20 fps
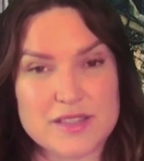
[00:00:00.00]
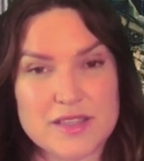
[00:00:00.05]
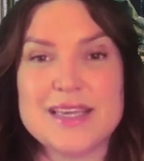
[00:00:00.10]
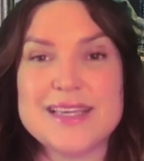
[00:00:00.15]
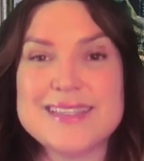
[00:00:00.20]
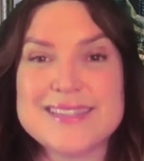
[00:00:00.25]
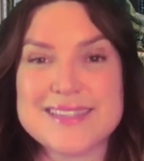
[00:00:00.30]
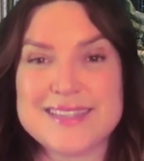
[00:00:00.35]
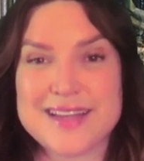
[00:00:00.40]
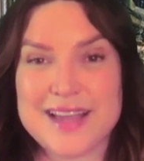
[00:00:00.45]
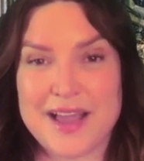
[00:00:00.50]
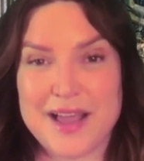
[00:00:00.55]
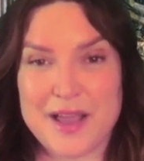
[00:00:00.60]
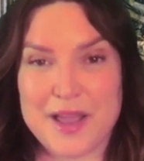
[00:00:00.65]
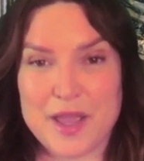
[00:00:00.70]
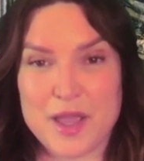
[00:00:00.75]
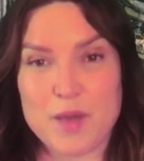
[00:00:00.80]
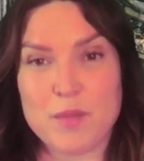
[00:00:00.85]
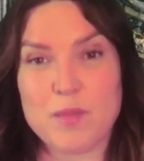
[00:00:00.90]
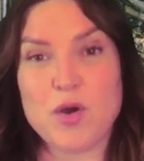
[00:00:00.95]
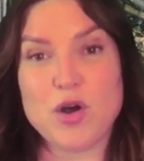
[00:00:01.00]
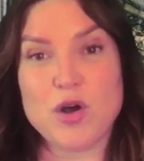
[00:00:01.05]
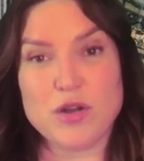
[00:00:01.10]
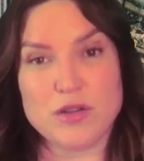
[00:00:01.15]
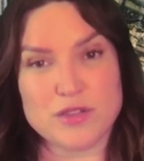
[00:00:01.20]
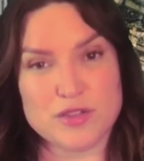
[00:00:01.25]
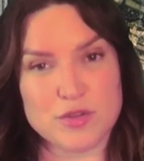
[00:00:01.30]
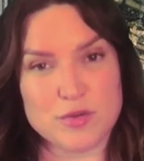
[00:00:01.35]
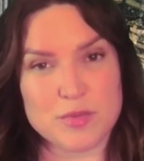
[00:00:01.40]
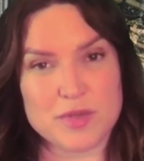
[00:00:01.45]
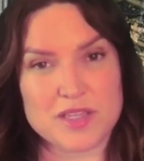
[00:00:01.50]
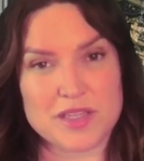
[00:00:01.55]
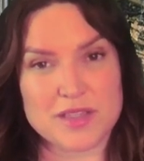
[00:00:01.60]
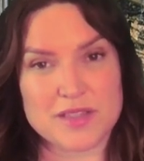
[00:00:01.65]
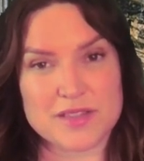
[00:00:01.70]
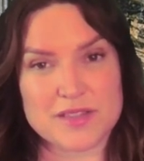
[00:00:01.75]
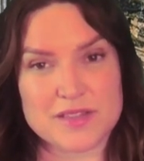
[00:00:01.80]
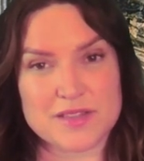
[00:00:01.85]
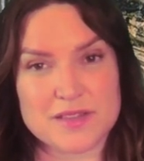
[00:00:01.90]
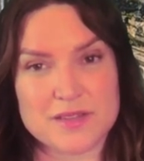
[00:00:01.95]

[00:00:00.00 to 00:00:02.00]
Isenheim Altarpiece.